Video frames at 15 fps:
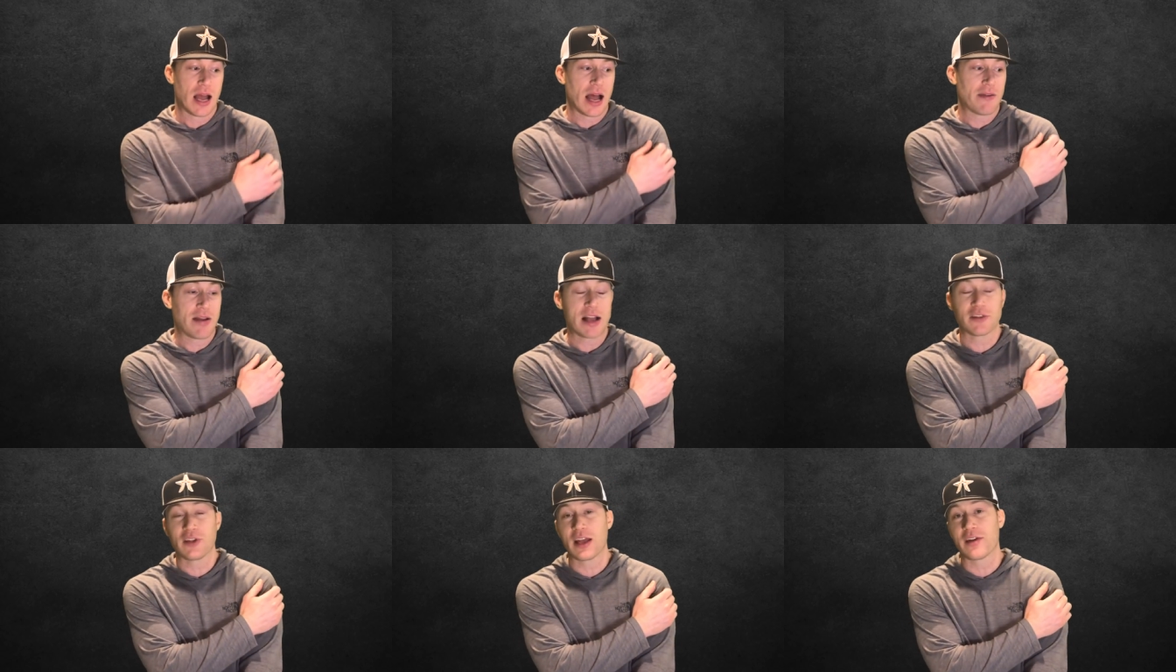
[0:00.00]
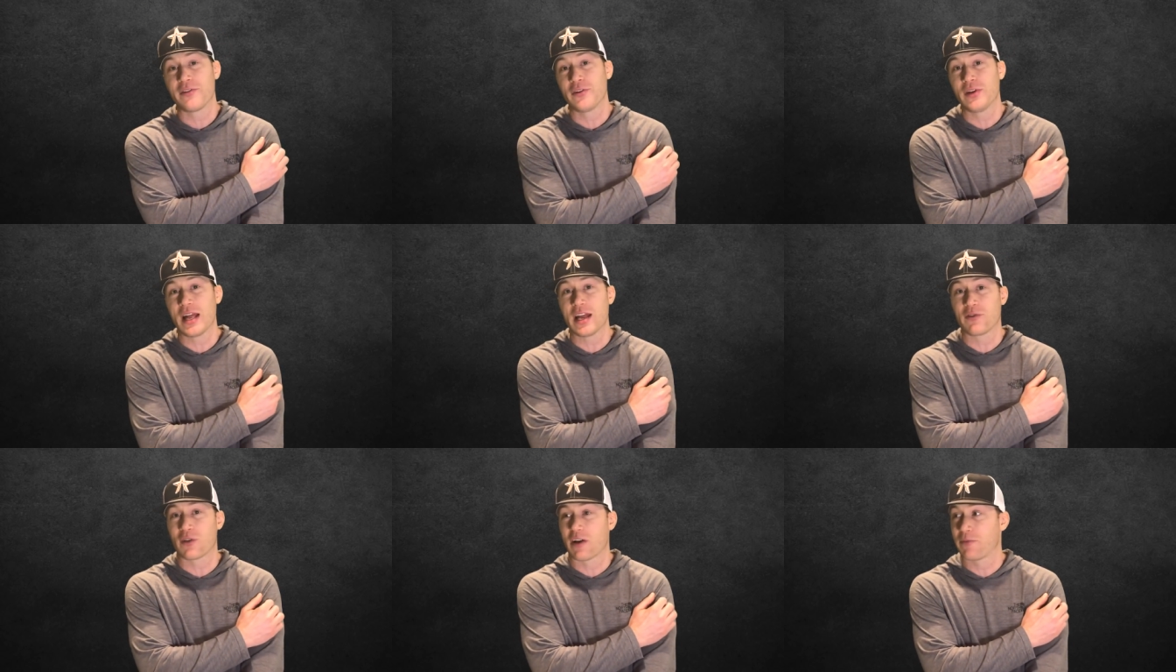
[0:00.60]
I've actually had a few
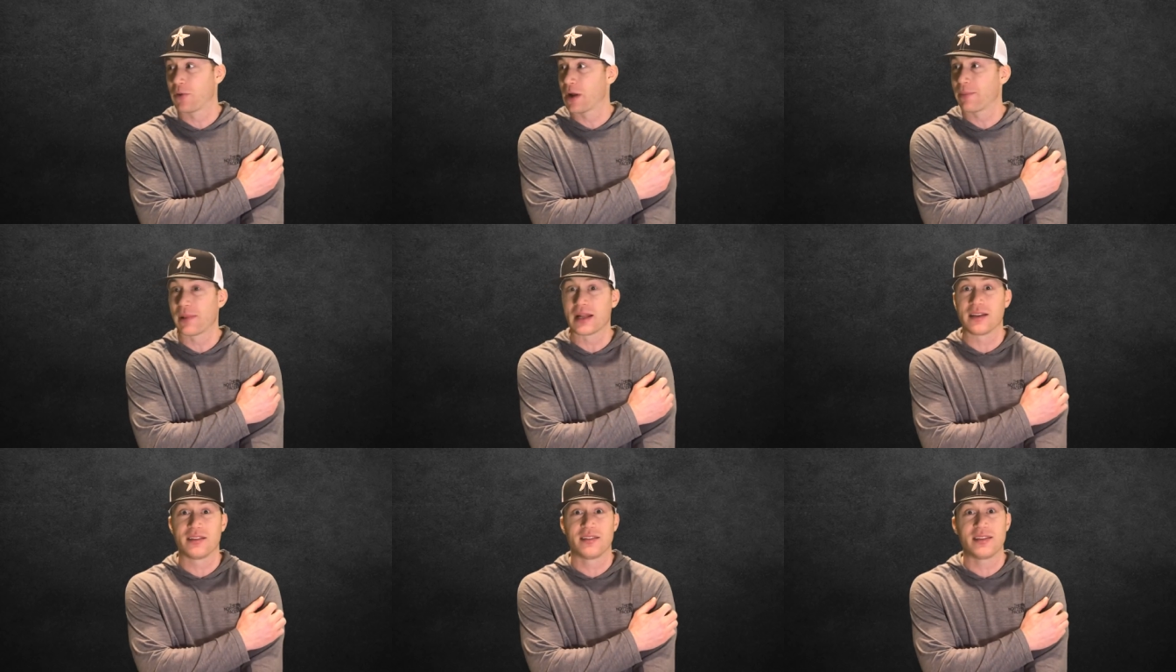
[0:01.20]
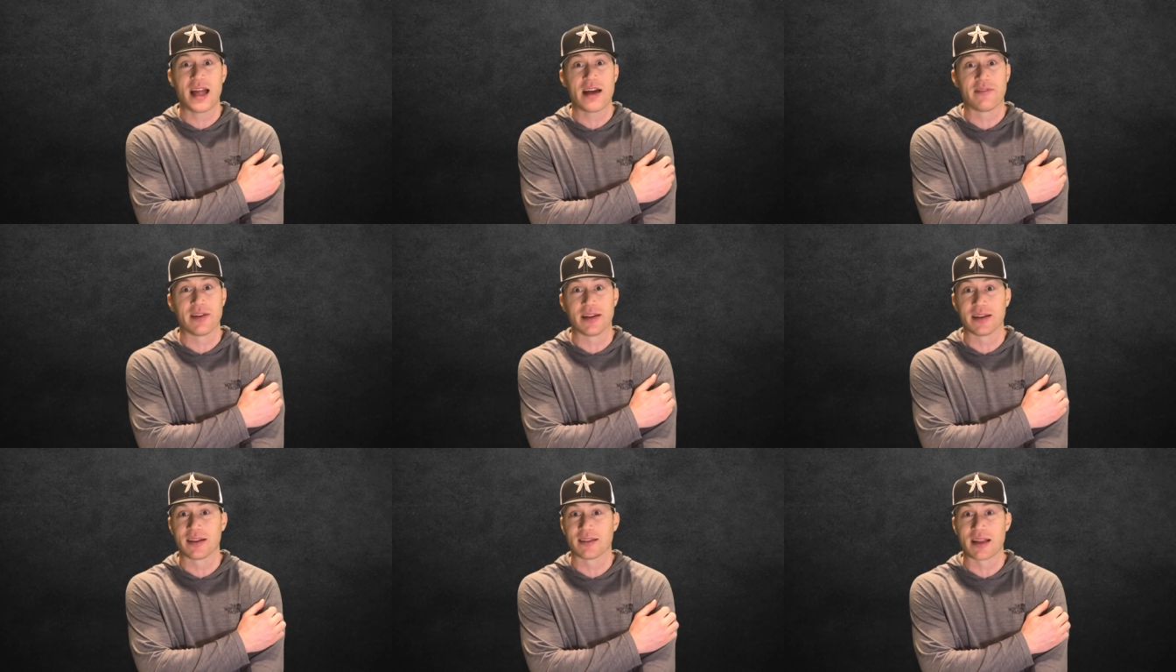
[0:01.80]
days where I've put up like
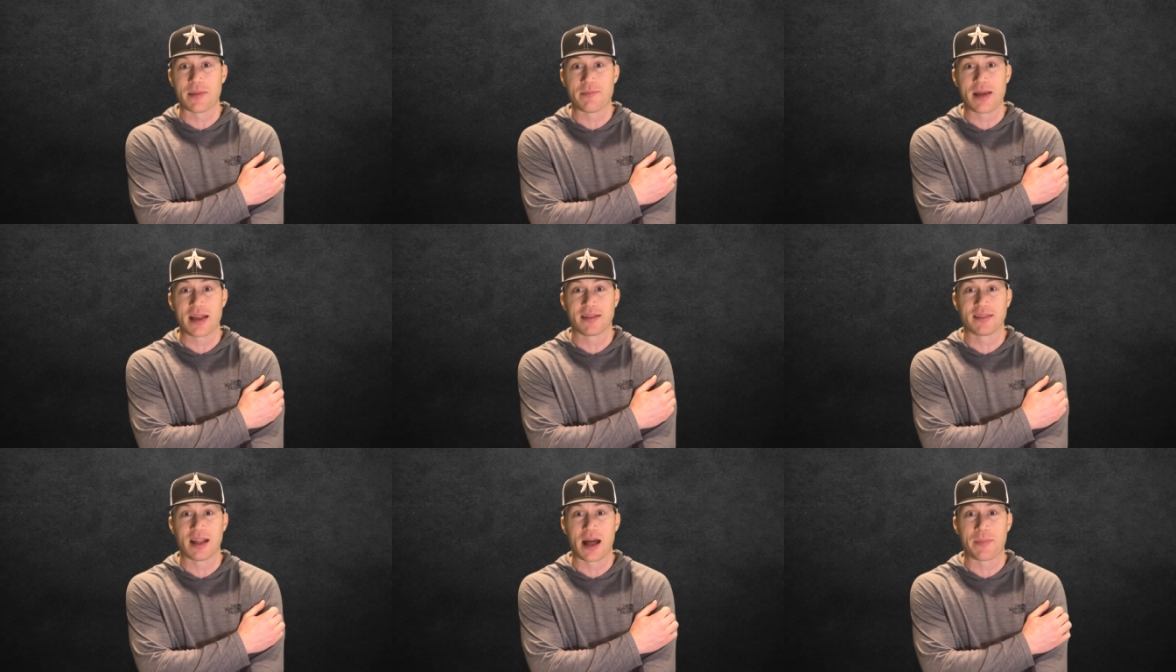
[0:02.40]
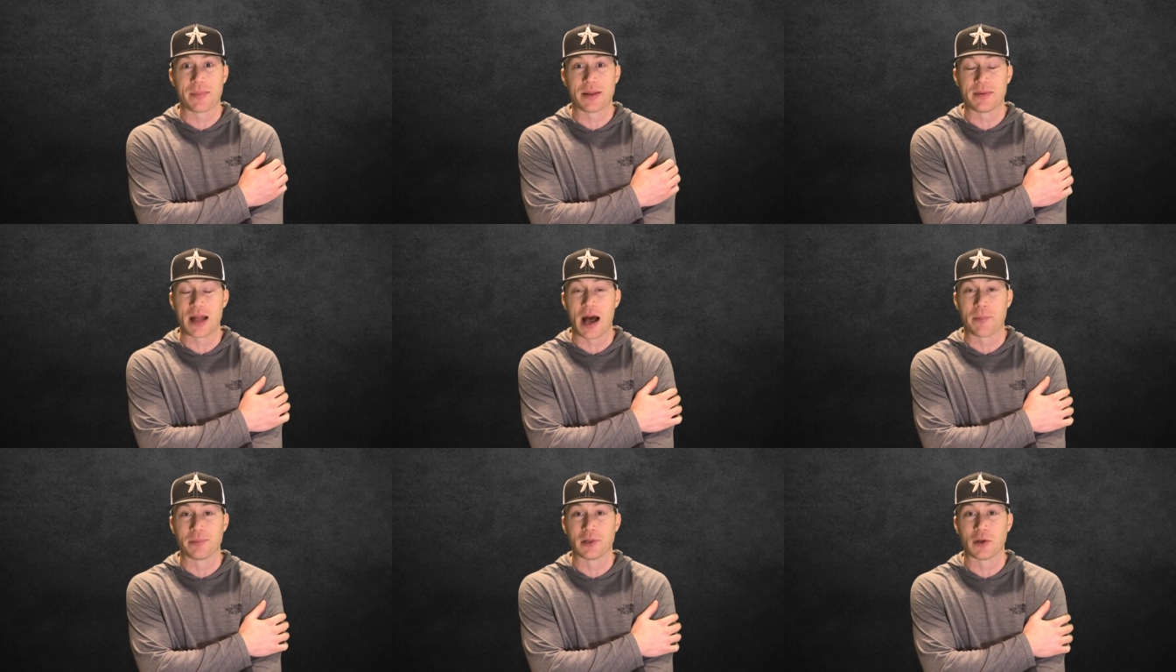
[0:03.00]
7 because I messed up and
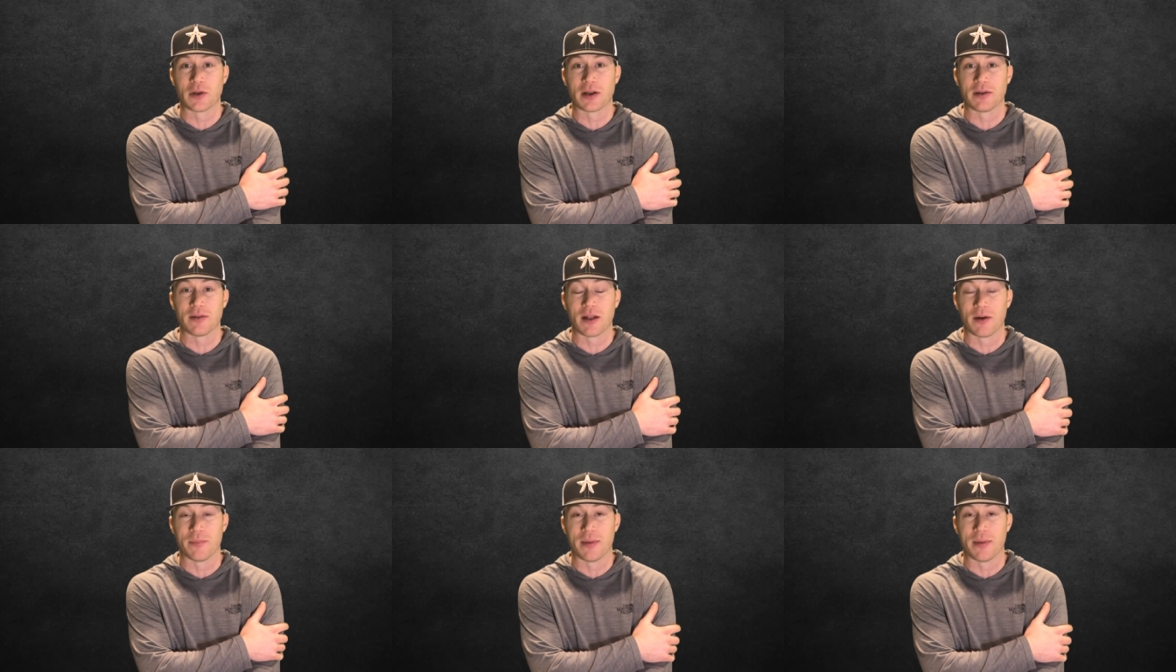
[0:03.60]
uploaded.